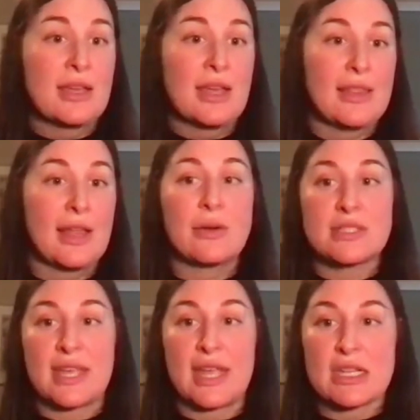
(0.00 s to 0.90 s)
And that was
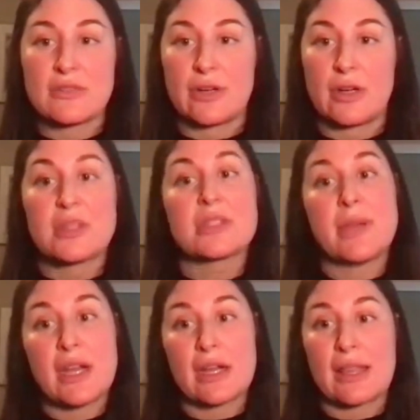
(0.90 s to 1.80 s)
the case for Miss
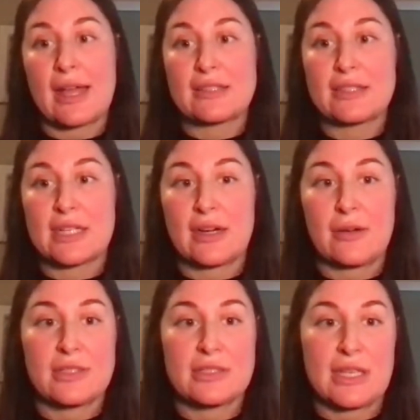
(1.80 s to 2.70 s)
America last year. I
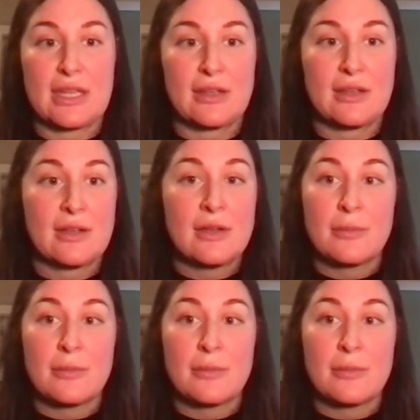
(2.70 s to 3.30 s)
would see